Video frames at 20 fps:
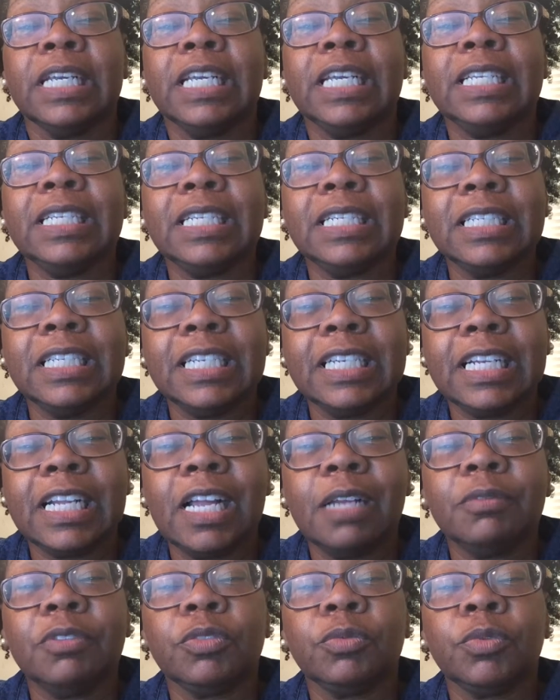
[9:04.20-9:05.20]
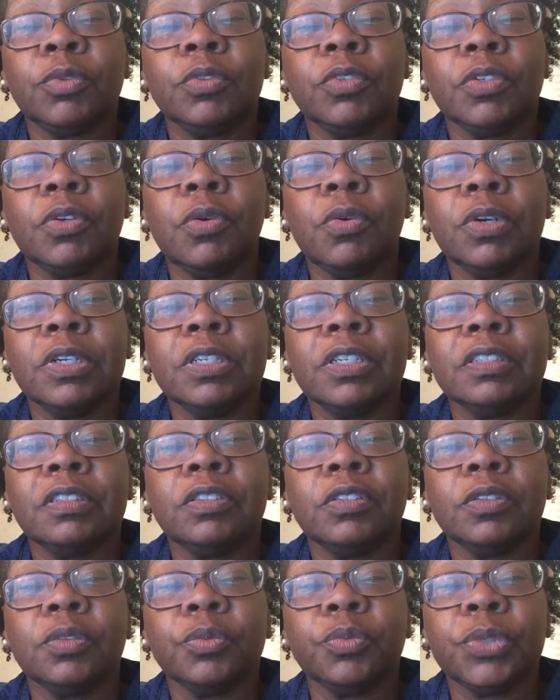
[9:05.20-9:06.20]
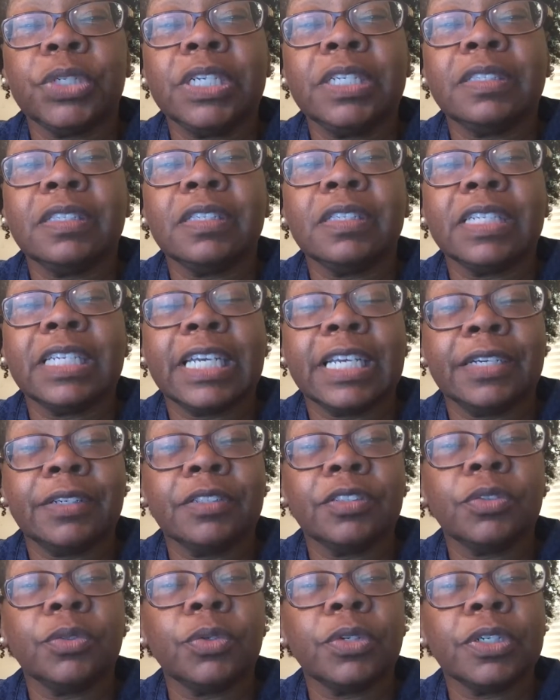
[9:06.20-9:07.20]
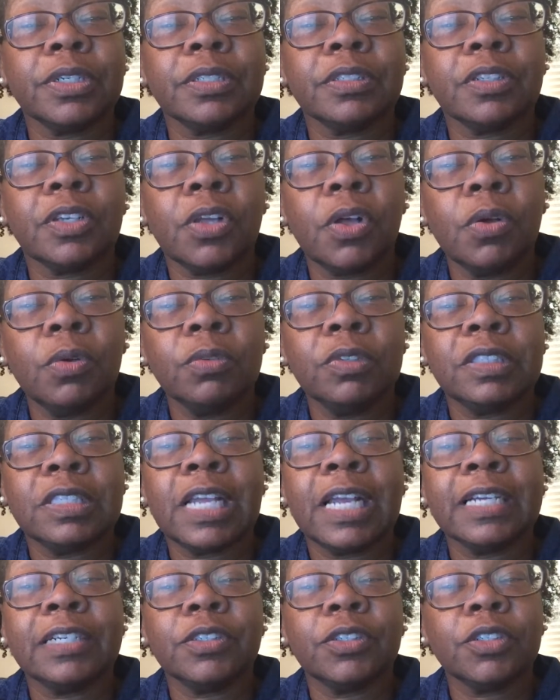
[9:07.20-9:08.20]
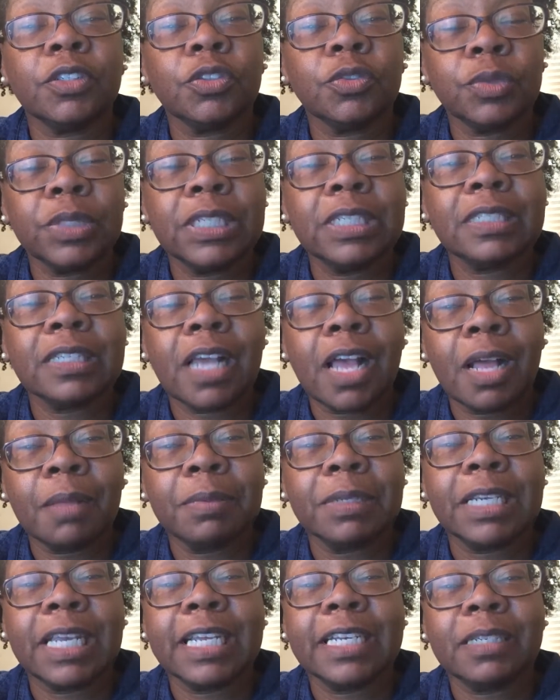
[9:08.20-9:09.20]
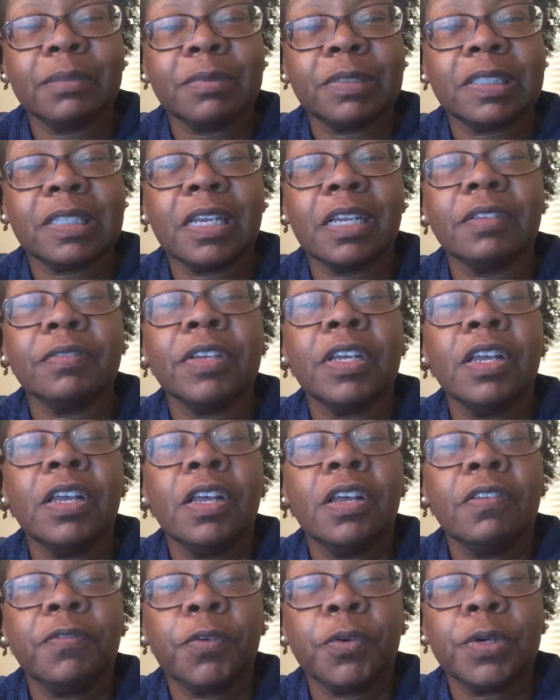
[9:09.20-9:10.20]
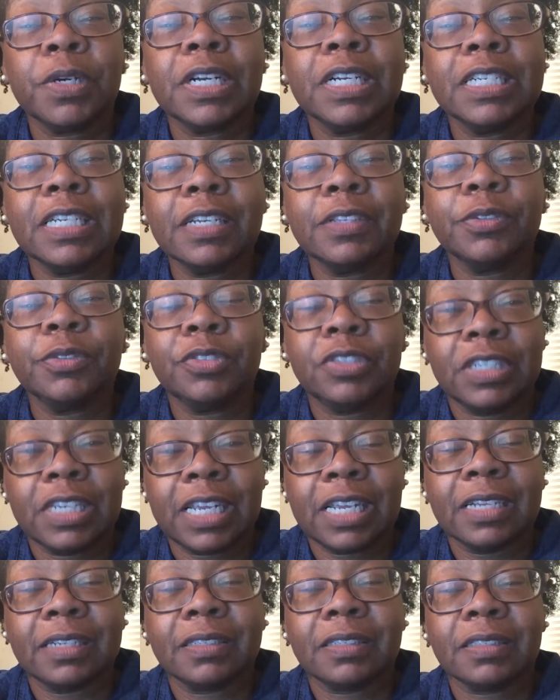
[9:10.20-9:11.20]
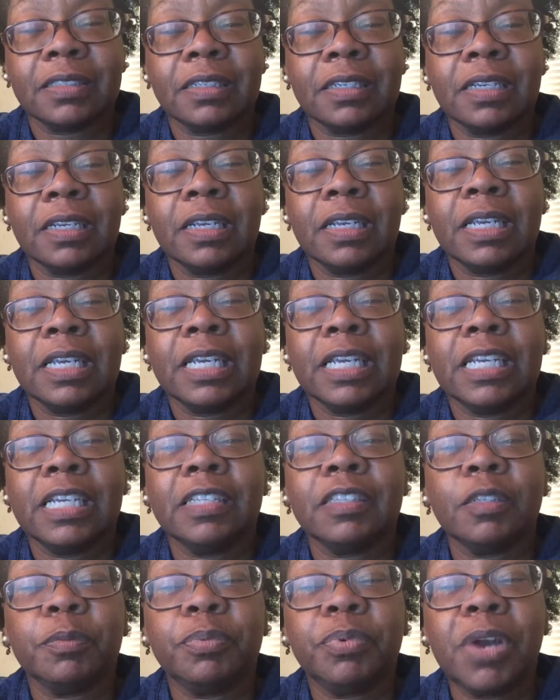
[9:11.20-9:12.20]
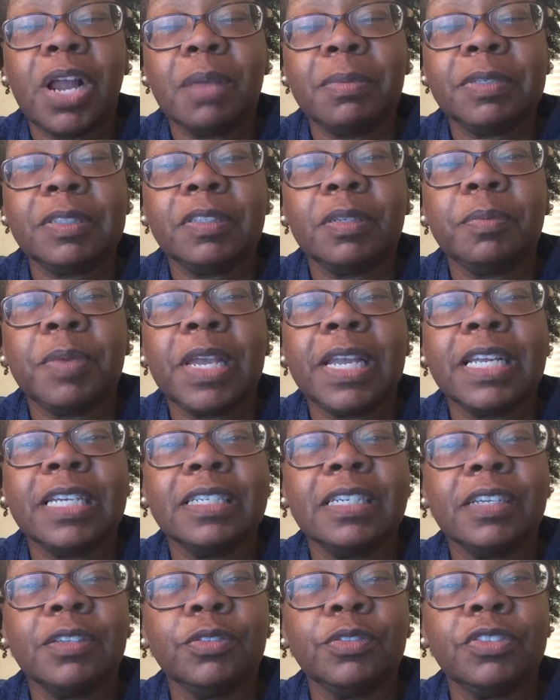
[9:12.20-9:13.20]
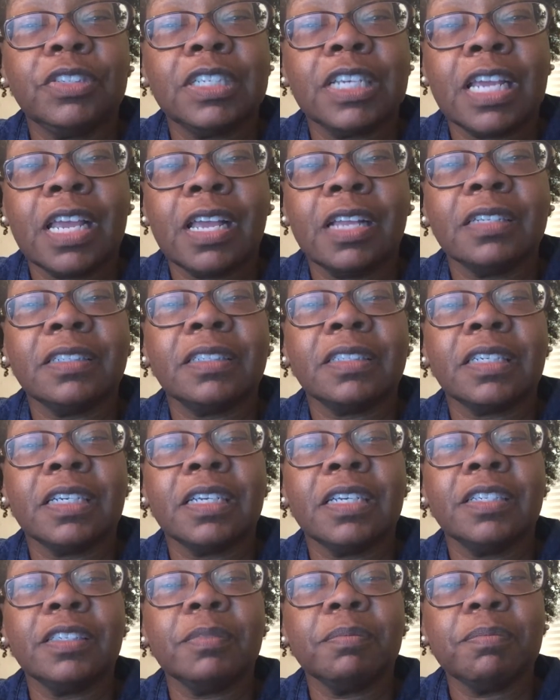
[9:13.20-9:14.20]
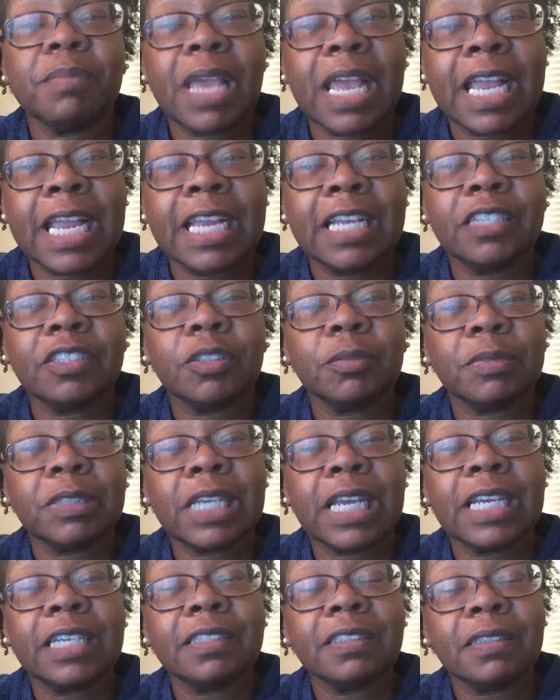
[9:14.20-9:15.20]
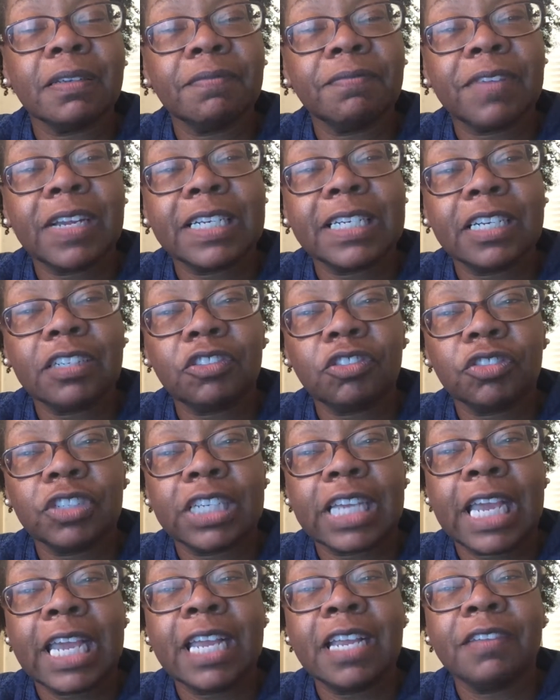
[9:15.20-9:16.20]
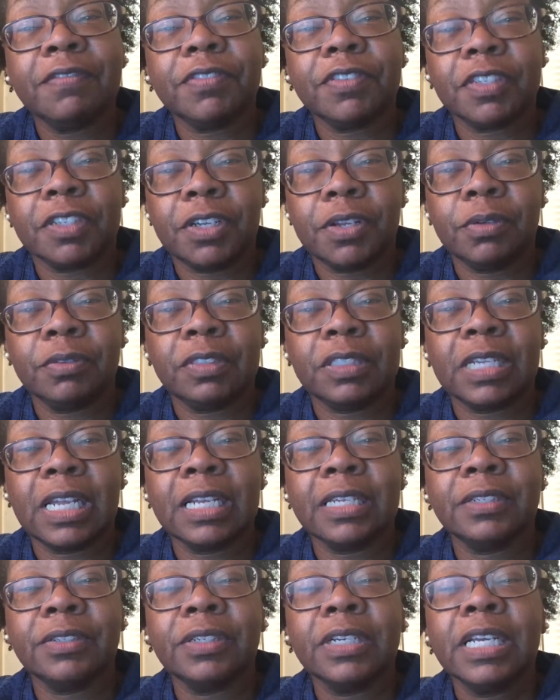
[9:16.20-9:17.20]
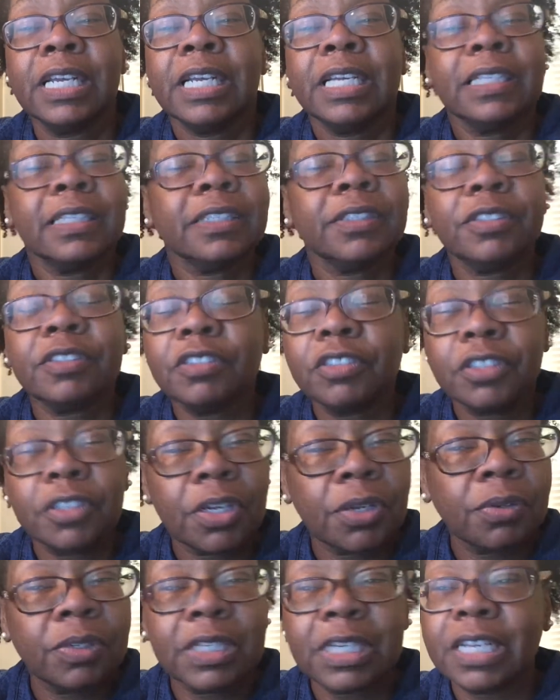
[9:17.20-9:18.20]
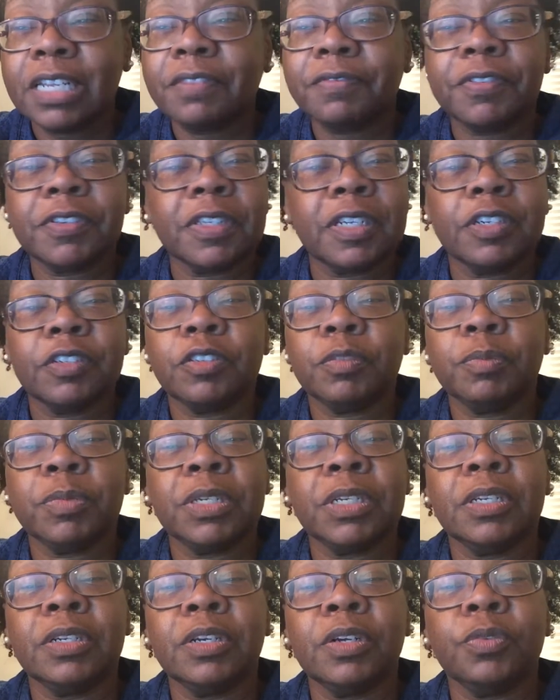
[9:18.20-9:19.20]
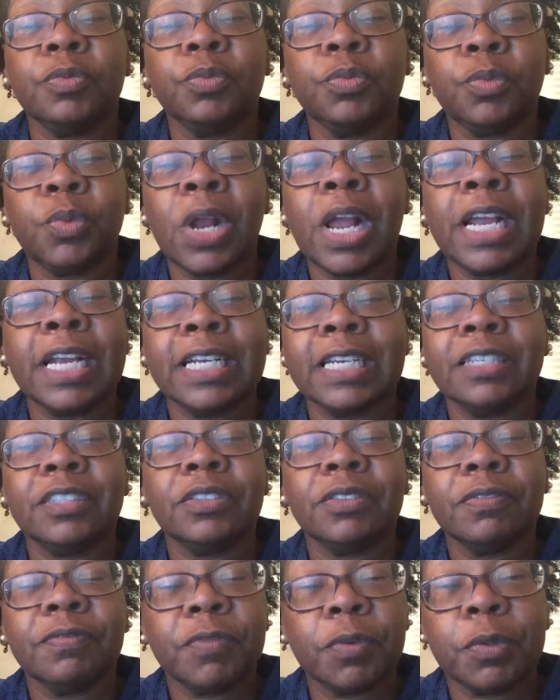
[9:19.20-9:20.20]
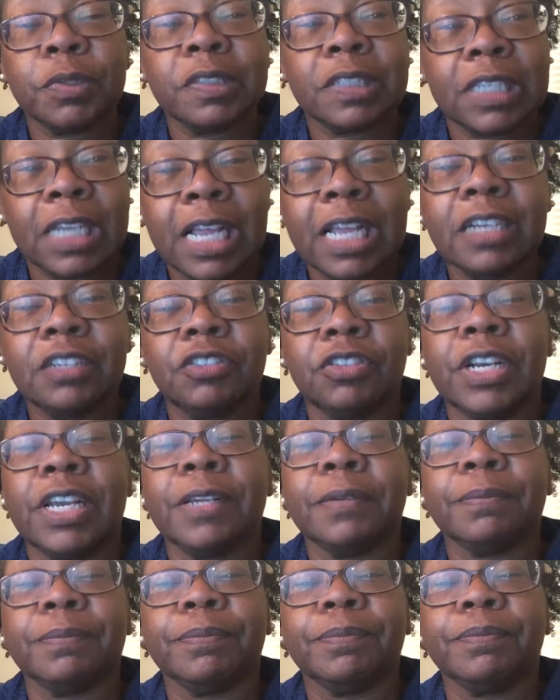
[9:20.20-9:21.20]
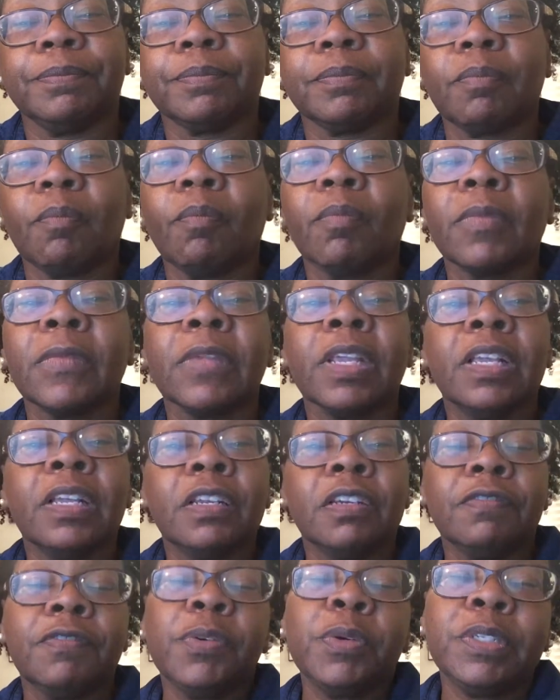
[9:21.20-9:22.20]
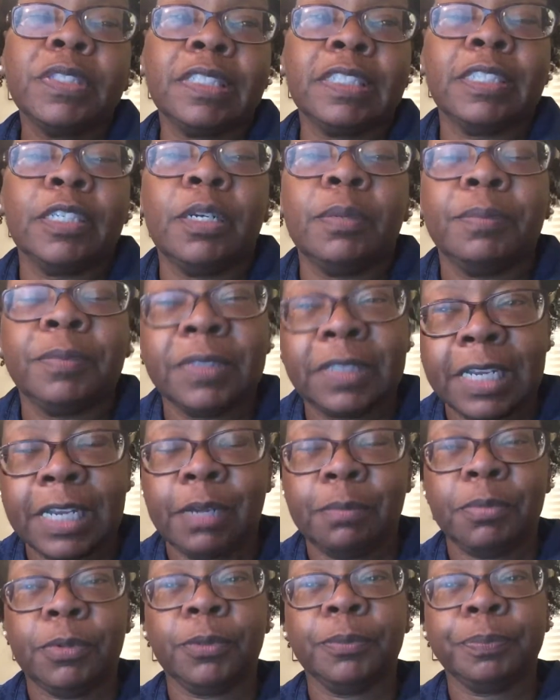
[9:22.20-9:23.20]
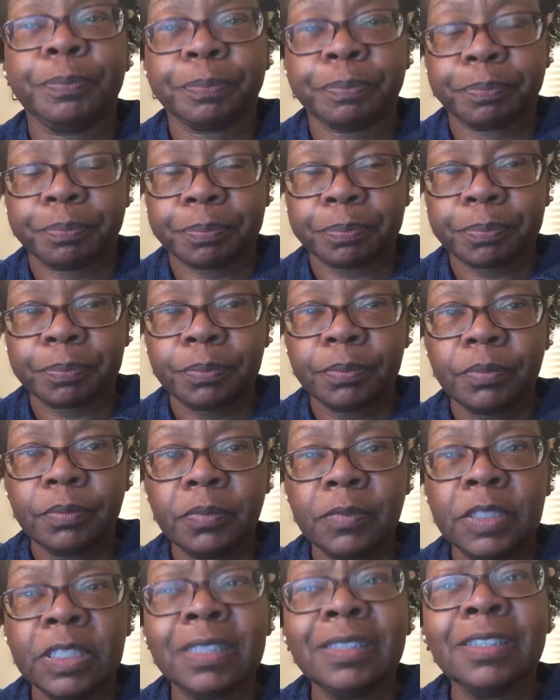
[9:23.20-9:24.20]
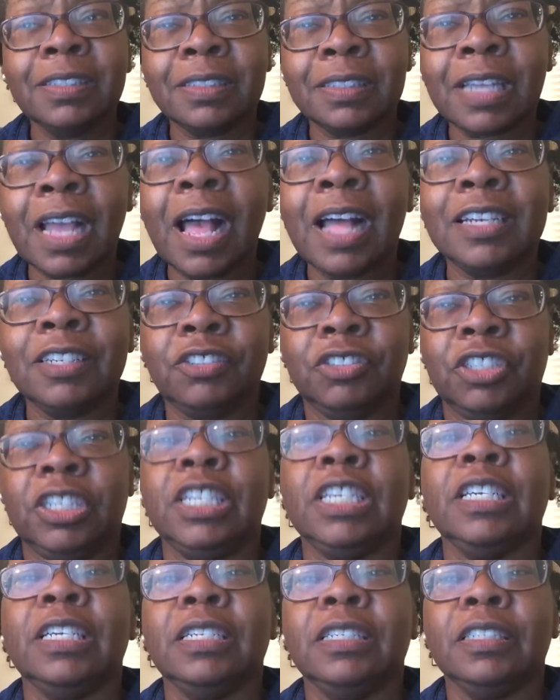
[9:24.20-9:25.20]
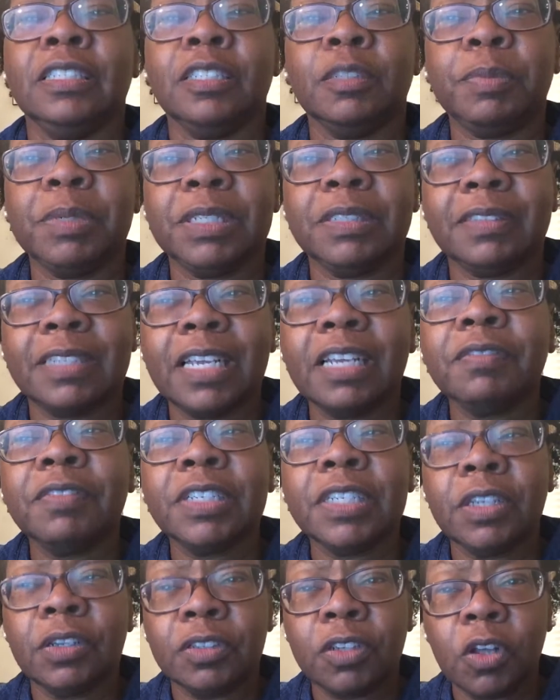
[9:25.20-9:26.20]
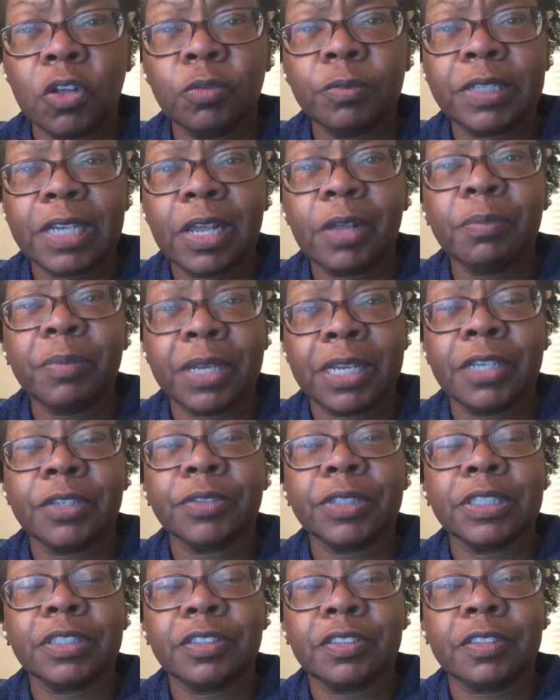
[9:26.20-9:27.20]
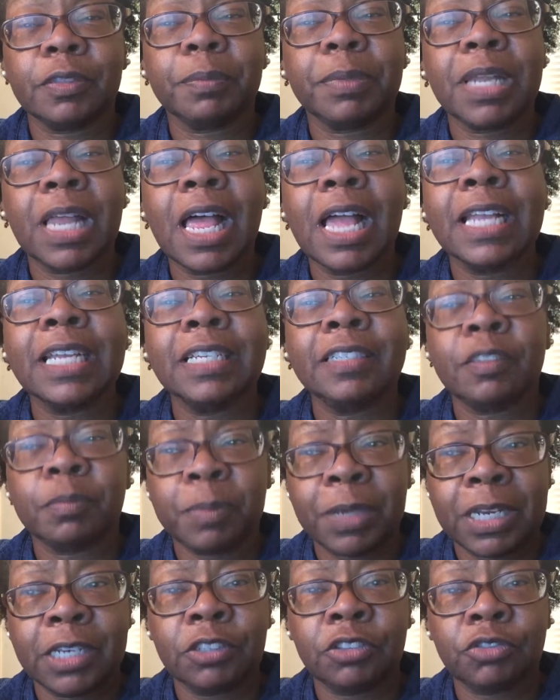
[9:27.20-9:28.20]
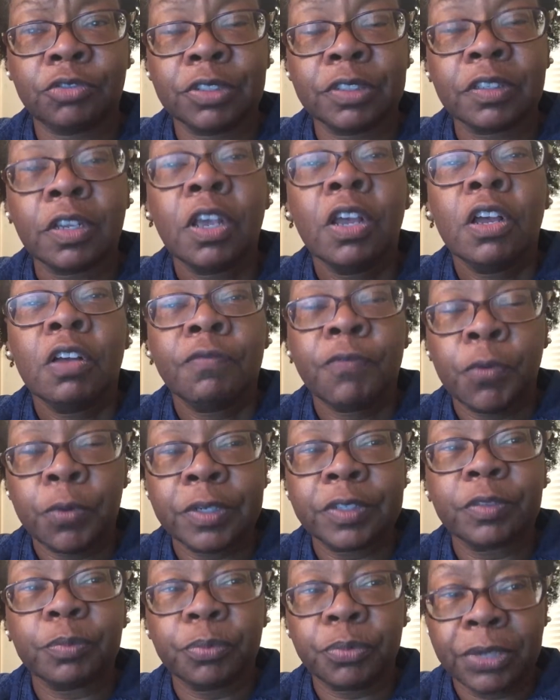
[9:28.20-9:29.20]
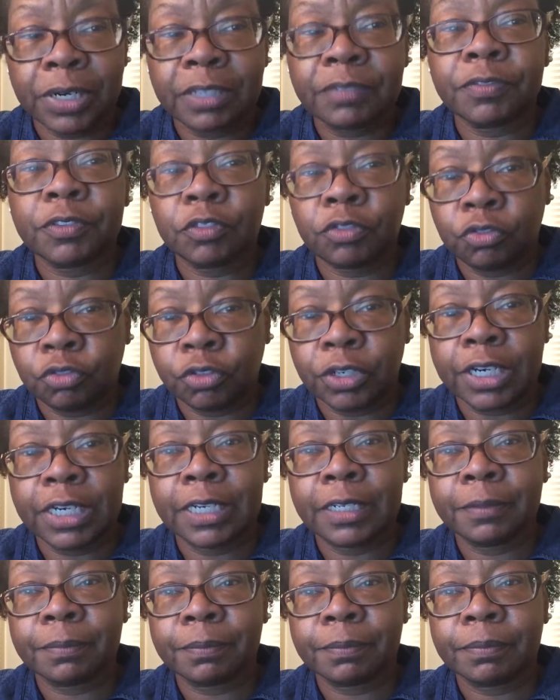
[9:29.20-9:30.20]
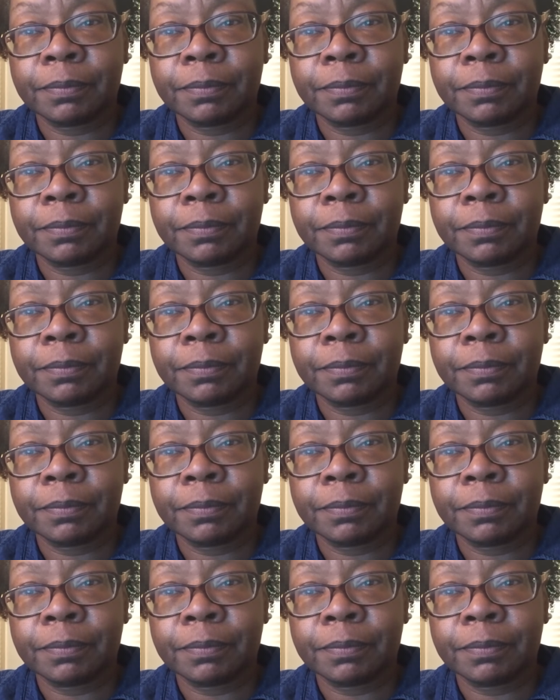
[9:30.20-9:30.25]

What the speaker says: In the leading object rule, the court looks to the reason the guarantor or co-signer agreed to obligate himself for another's debts. If the promise to pay another's debts is made to obtain some financial gain for the co-signer, there is no need for there to be writing to enforce the contract. For example, the Scottish Inn depends heavily on Hometown Bakery to supply its pastries for its breakfast trade.